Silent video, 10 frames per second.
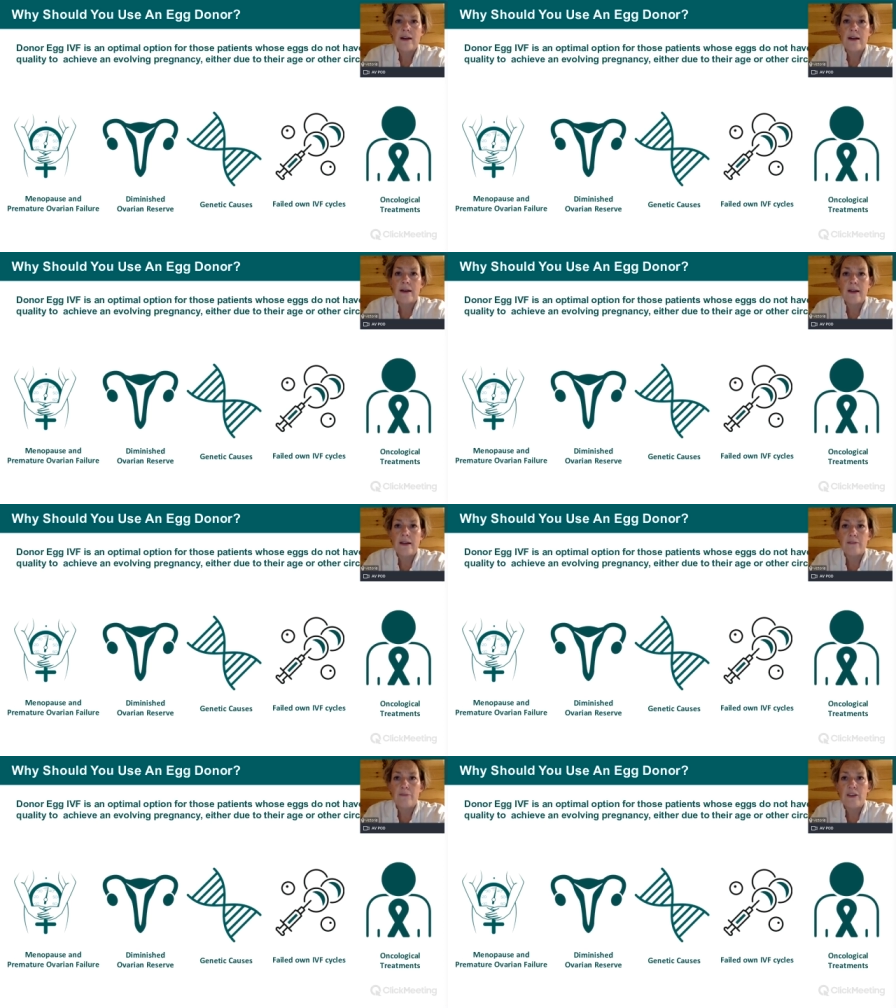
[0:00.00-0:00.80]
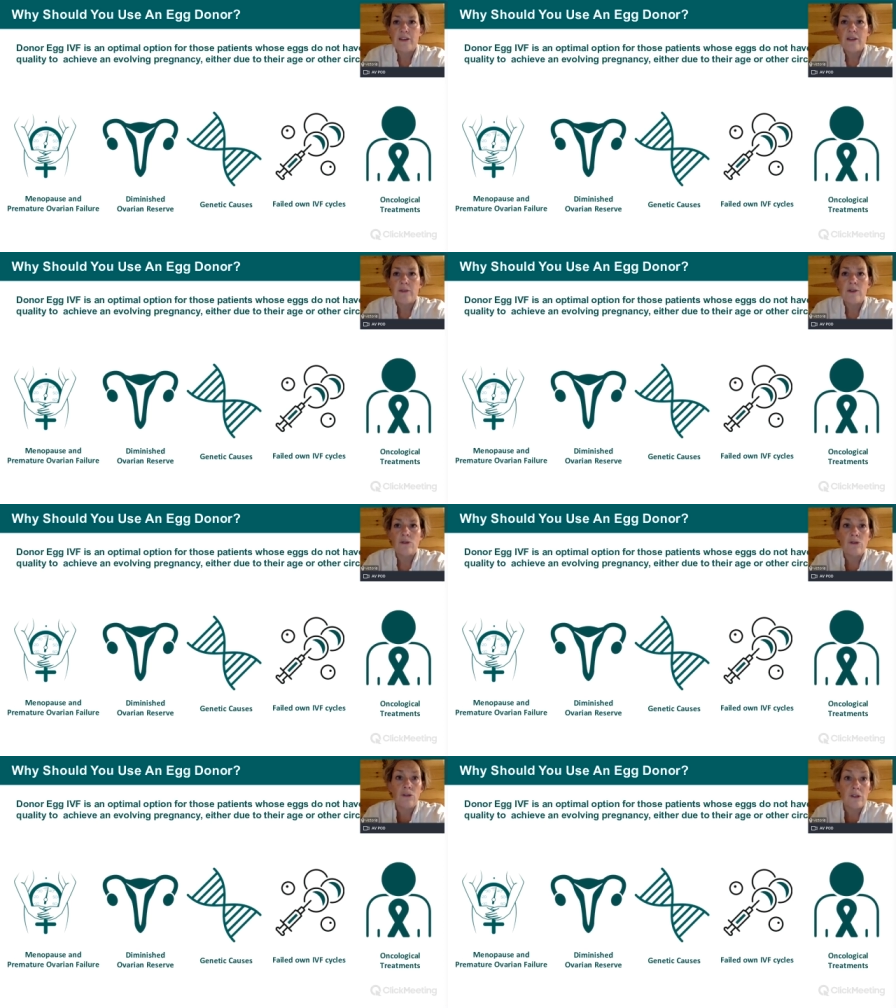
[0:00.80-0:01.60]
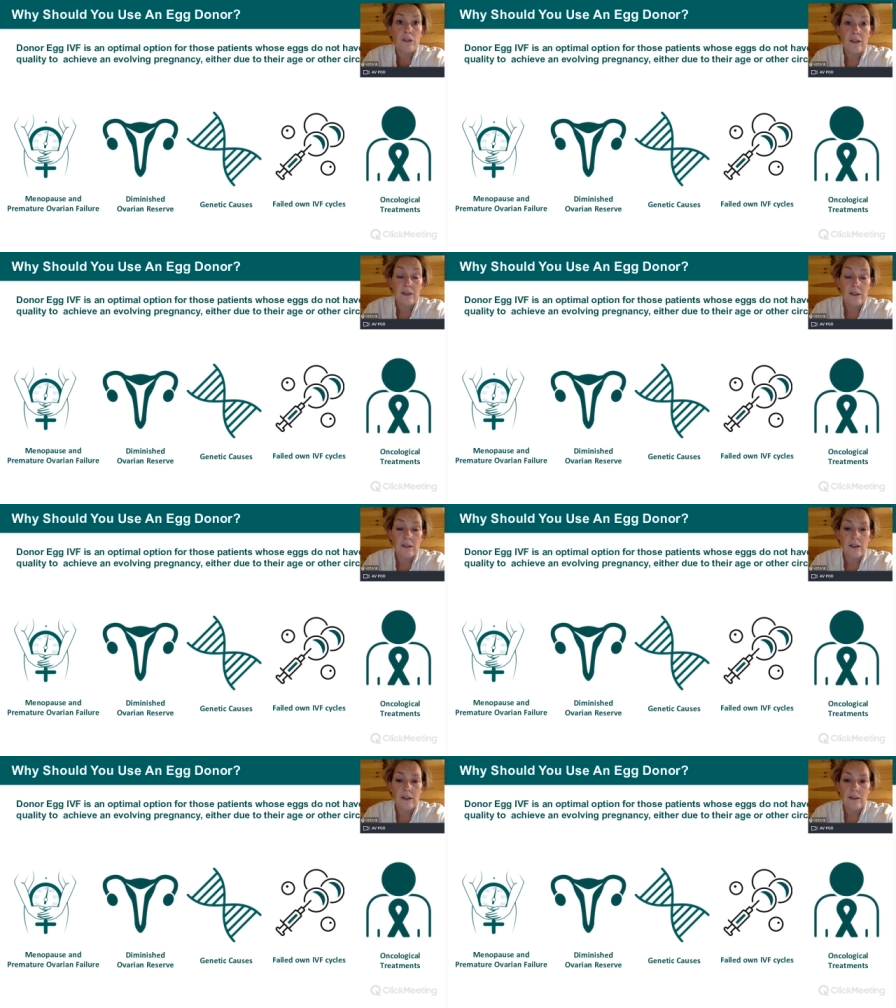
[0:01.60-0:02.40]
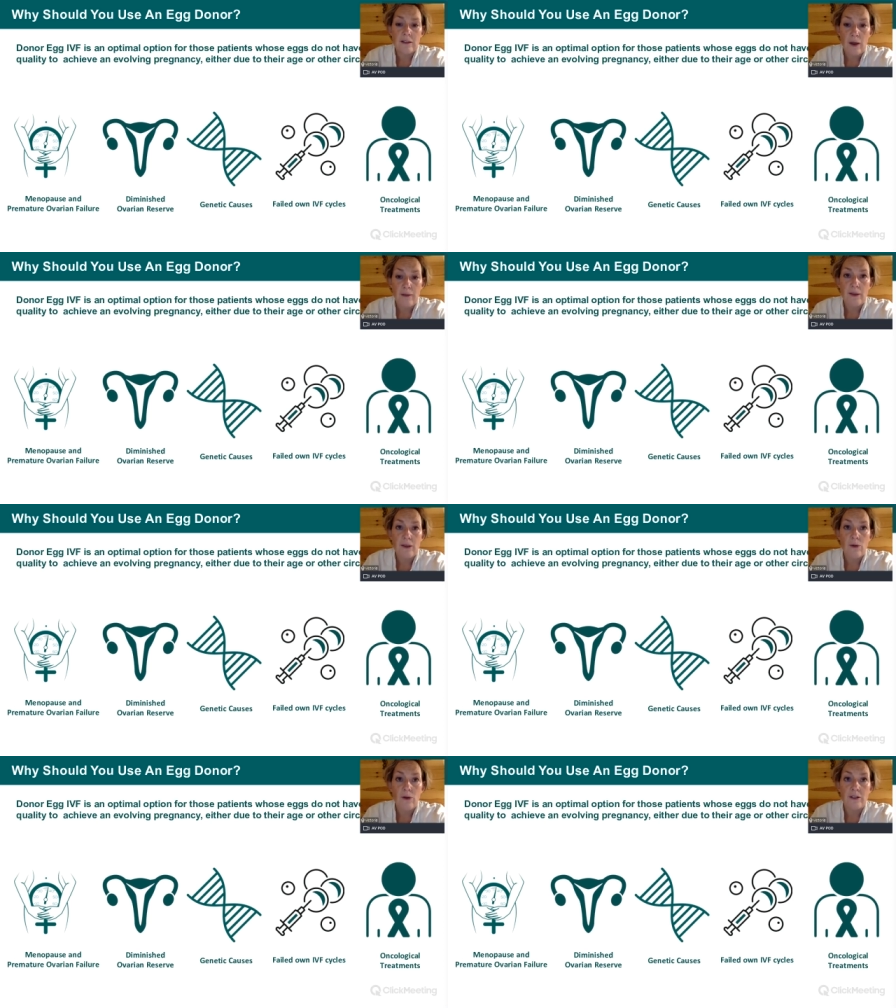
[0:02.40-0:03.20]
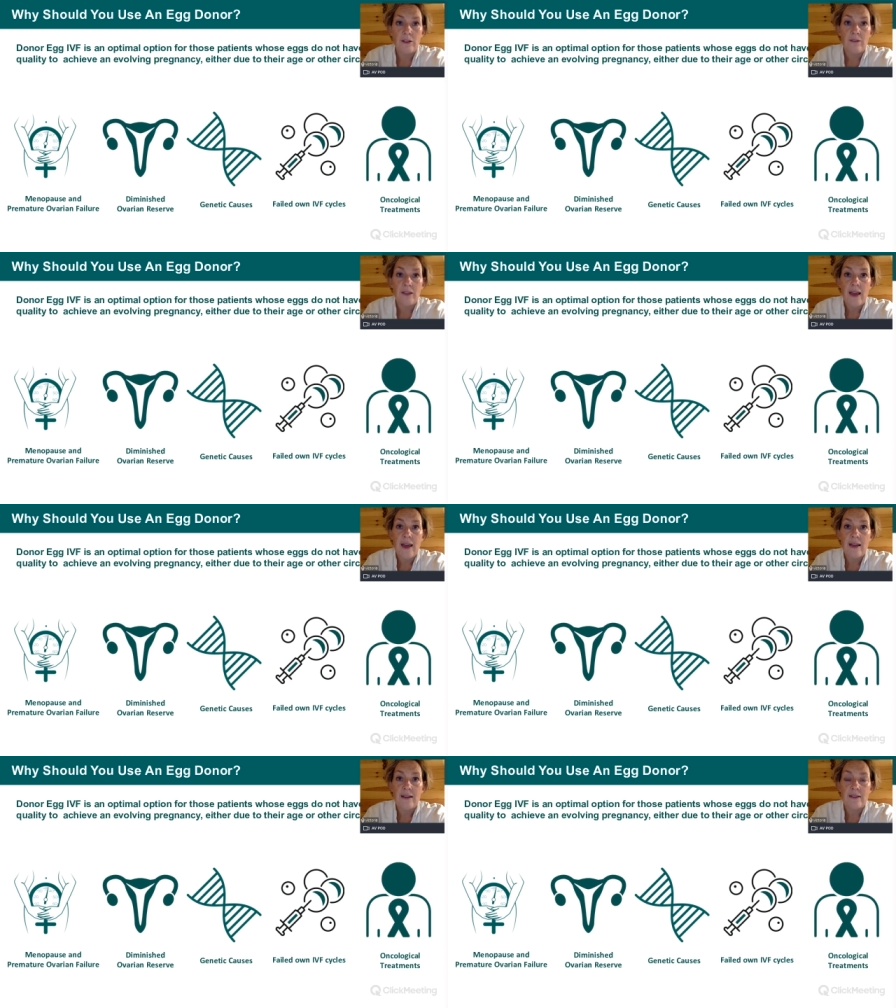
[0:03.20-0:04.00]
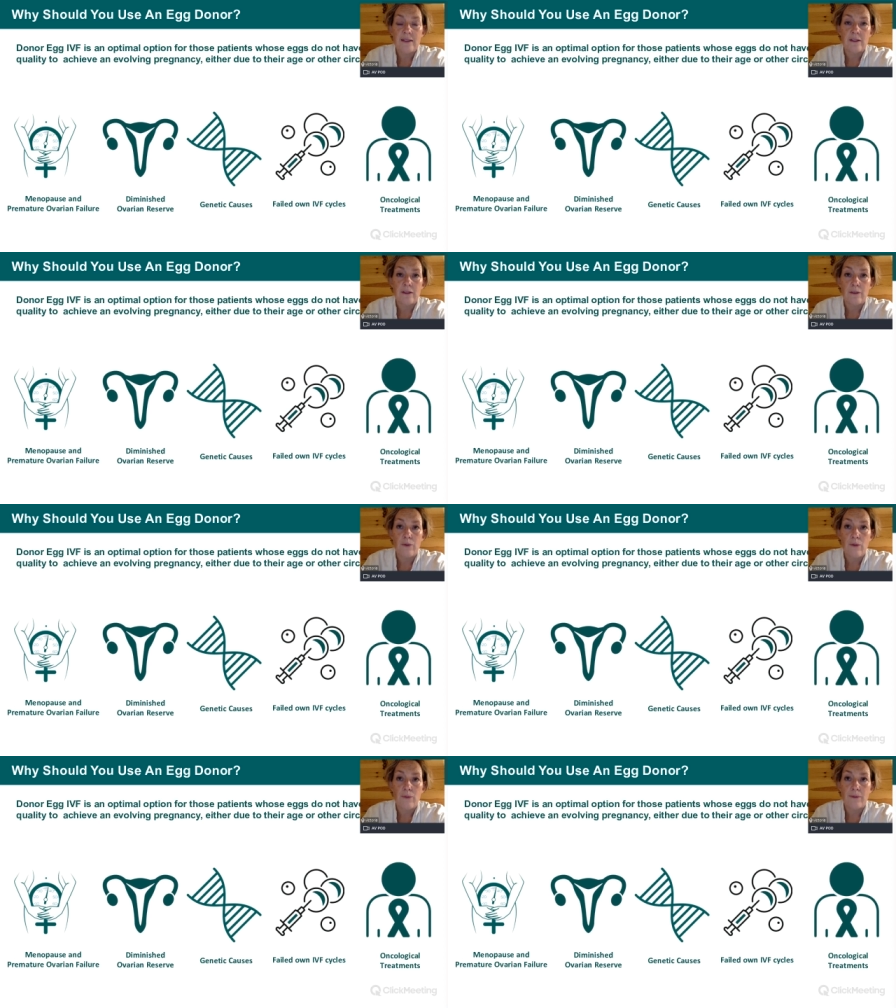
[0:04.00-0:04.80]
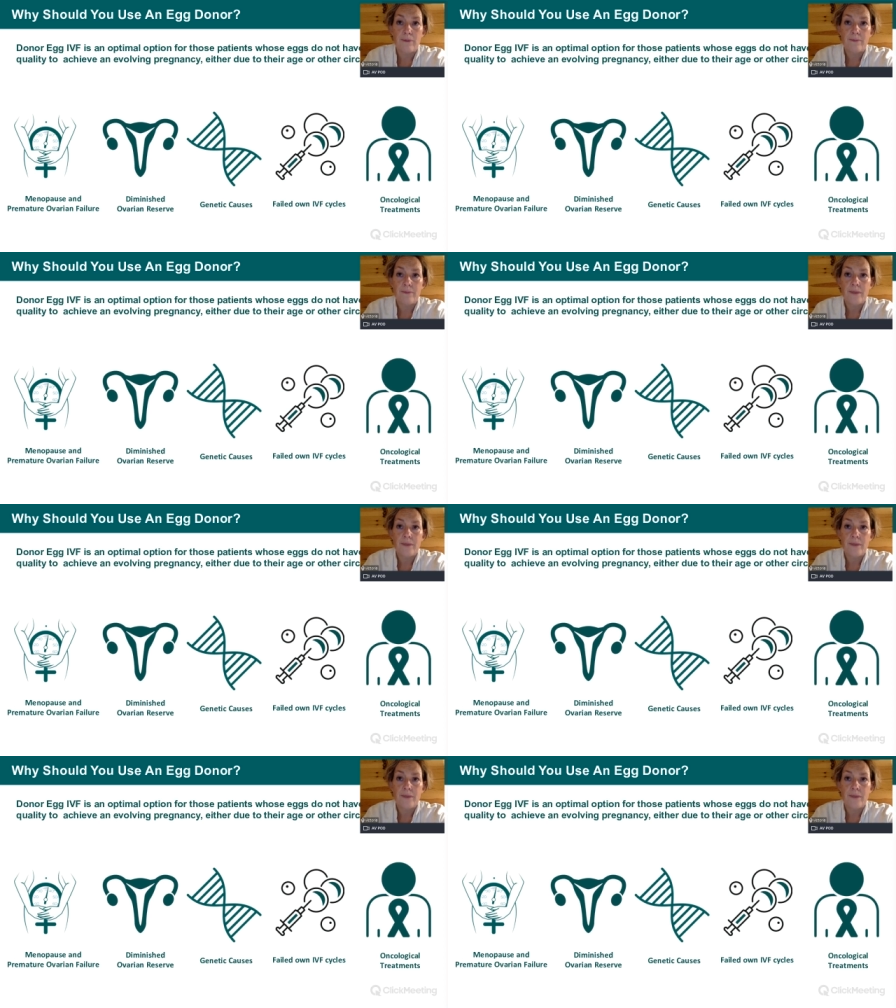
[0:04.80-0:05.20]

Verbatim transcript: uh, especially when your doctor thinks that it might be the quality of the eggs that's the problem.